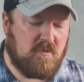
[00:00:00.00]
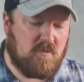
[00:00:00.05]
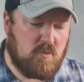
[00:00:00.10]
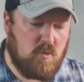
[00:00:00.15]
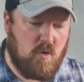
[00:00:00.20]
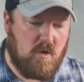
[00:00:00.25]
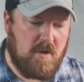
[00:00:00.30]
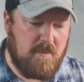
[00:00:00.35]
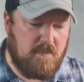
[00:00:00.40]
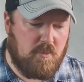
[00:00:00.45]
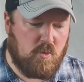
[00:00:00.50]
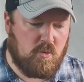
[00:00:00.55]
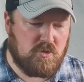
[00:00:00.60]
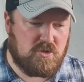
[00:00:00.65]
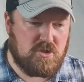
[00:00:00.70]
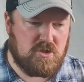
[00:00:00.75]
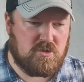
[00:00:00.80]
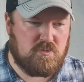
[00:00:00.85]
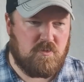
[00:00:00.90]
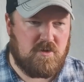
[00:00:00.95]
quite
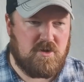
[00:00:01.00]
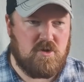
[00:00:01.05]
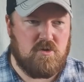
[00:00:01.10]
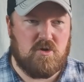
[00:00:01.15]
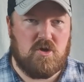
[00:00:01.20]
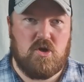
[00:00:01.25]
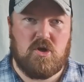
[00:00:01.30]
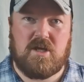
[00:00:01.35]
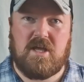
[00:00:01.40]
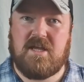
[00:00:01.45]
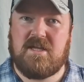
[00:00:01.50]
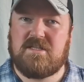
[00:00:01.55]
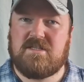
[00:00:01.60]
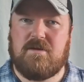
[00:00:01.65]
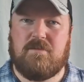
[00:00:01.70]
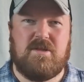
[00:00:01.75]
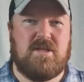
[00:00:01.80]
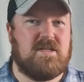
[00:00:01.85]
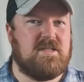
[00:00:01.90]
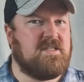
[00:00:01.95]
importance when you're looking at
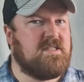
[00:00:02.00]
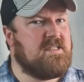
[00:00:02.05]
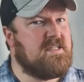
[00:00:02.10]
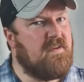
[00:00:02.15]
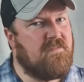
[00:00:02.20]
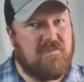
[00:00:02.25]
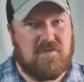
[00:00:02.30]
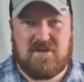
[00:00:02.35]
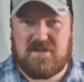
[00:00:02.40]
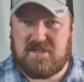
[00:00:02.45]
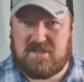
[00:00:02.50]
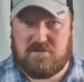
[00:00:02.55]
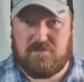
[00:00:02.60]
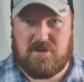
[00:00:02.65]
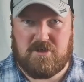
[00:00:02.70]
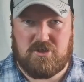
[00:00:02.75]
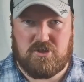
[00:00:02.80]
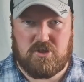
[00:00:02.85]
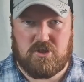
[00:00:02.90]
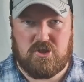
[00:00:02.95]
some of the different
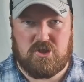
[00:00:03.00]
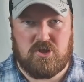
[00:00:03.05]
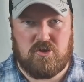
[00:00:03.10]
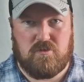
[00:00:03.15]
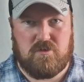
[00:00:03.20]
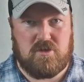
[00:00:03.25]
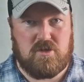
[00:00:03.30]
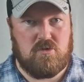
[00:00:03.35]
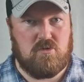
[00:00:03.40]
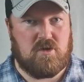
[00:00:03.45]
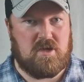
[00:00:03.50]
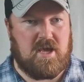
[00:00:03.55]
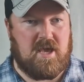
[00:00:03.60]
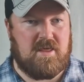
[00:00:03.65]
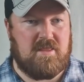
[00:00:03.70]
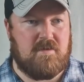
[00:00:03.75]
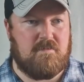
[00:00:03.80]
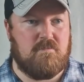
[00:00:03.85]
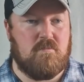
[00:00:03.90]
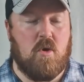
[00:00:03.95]
disciplines you can do in the
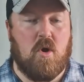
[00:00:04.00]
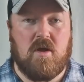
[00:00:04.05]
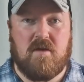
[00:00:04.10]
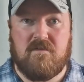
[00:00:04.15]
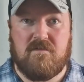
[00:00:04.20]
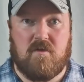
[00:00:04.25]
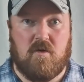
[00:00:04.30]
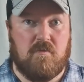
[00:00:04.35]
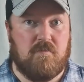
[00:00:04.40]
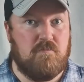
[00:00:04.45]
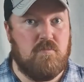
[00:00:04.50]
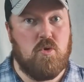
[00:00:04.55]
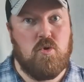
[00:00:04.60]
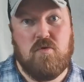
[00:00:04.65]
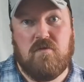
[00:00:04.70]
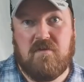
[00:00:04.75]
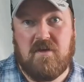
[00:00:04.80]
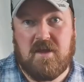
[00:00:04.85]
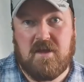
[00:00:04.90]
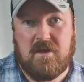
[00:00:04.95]
UK that might involve
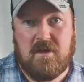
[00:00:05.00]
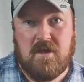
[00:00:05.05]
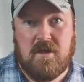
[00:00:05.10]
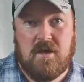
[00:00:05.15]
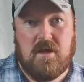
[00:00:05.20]
moving